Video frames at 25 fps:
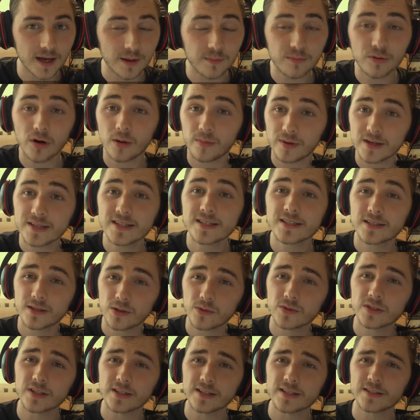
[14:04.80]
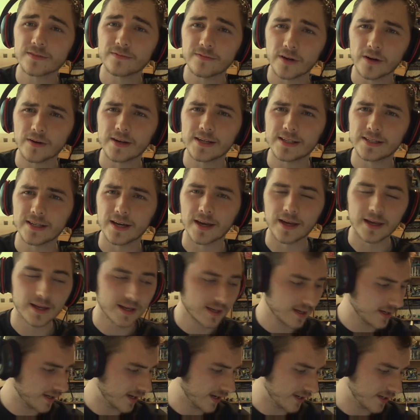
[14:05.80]
and probably still to this very day,
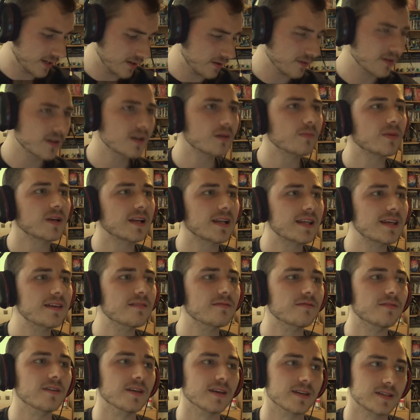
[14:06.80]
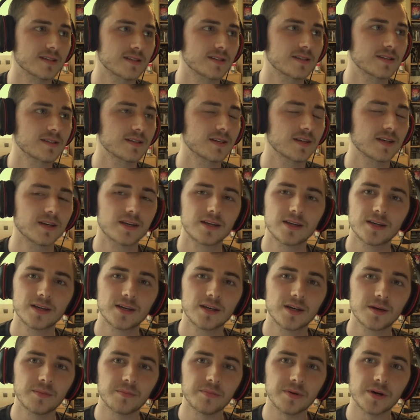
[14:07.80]
and you're not going to believe this,
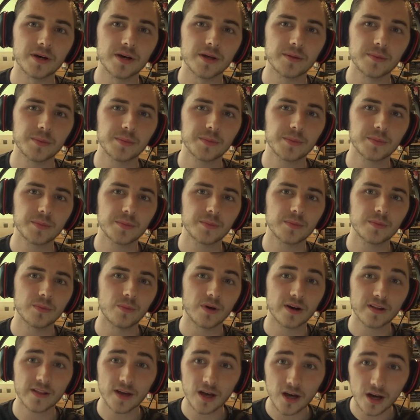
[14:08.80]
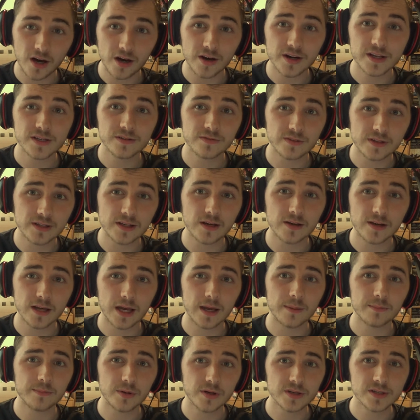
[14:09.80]
but one of the hardest video
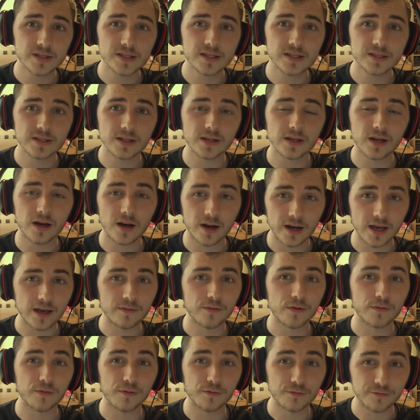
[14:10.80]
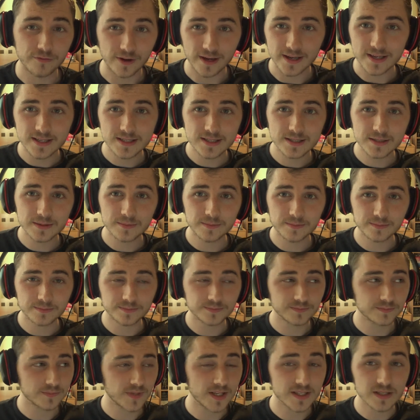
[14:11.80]
game bosses that I have ever faced
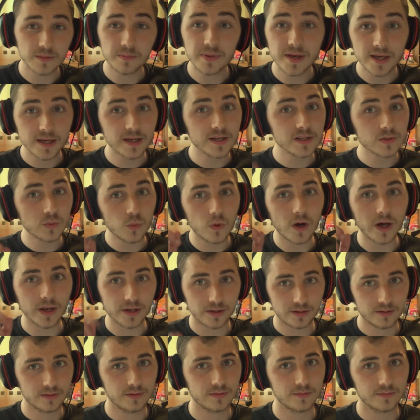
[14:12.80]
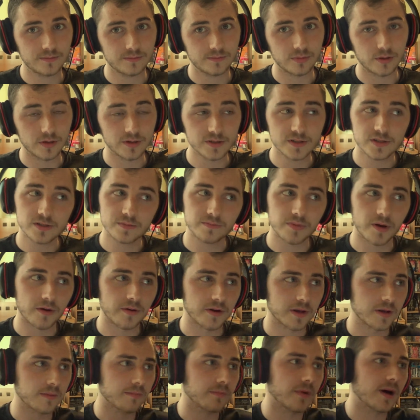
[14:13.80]
is a PS1 boss,
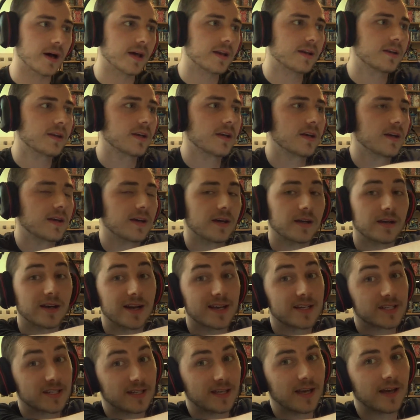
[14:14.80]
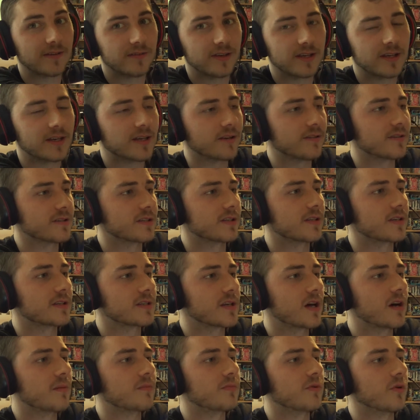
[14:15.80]
bearing in mind, and I actually have it here as an
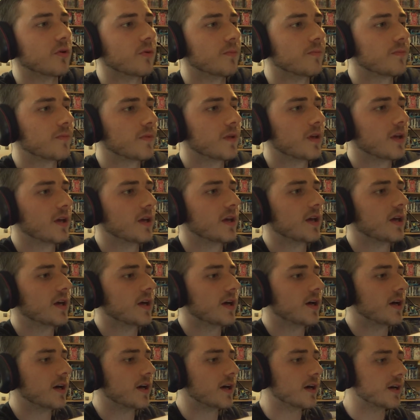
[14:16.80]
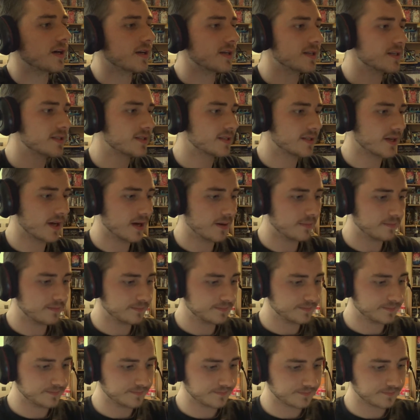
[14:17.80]
example, is the